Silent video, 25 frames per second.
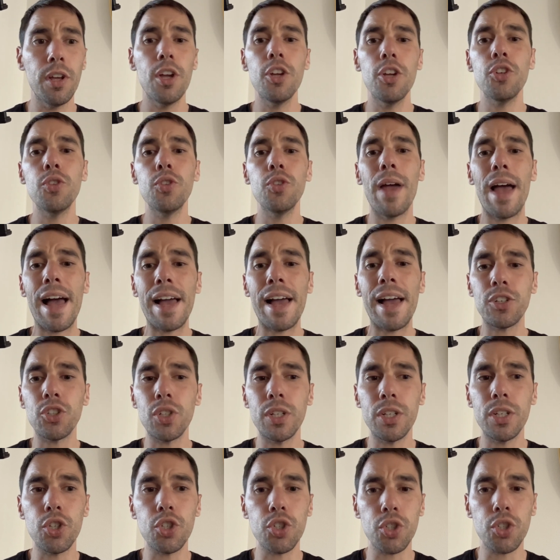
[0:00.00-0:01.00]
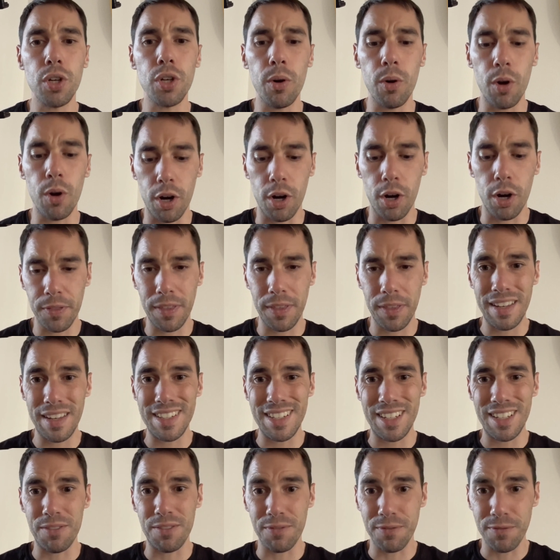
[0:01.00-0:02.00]
to actually show off things
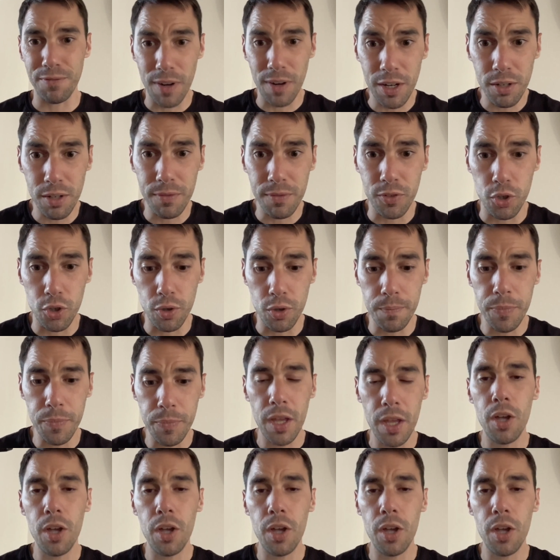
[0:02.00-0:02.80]
in front of you